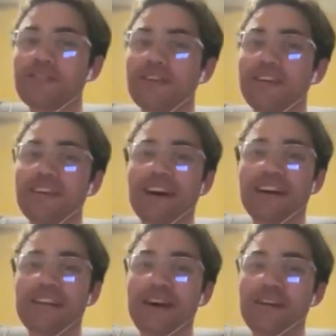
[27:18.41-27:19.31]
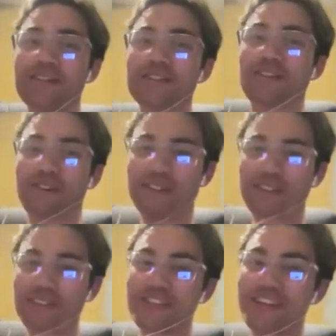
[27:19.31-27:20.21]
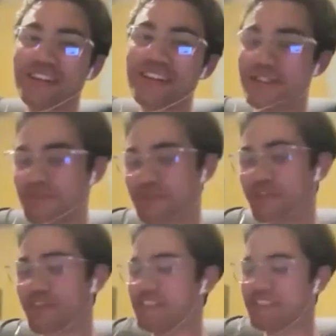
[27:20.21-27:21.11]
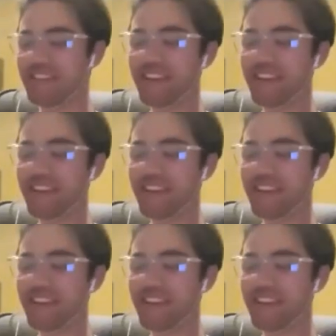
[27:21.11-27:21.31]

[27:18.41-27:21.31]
He had 1,000 yards as a tight end. That's pretty crazy.